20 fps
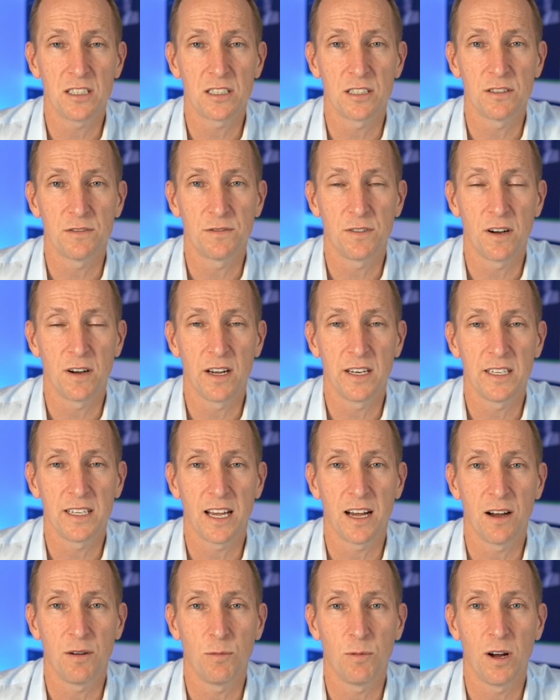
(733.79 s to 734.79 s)
to find
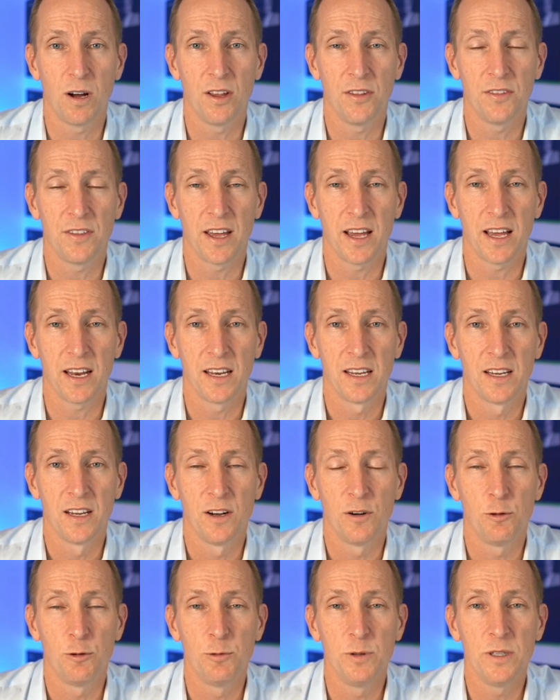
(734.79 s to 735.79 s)
out what that
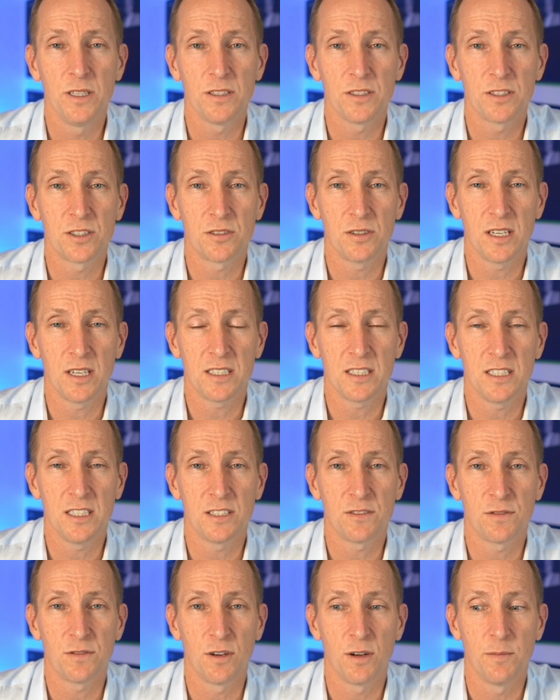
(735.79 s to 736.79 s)
real stress is
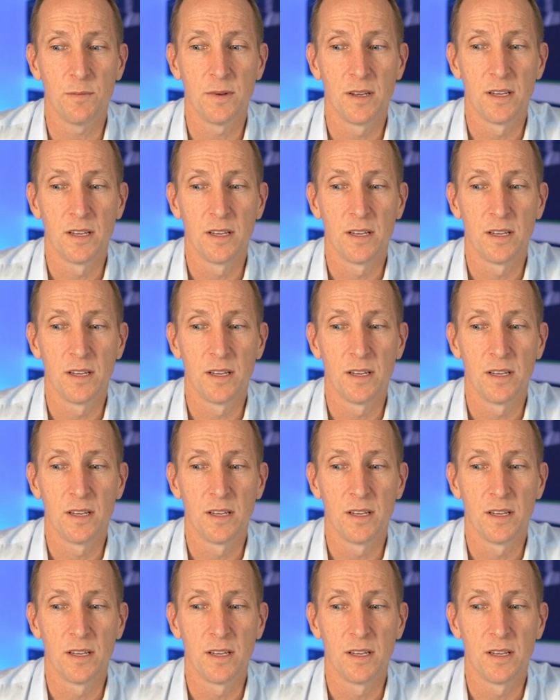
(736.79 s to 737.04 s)
from.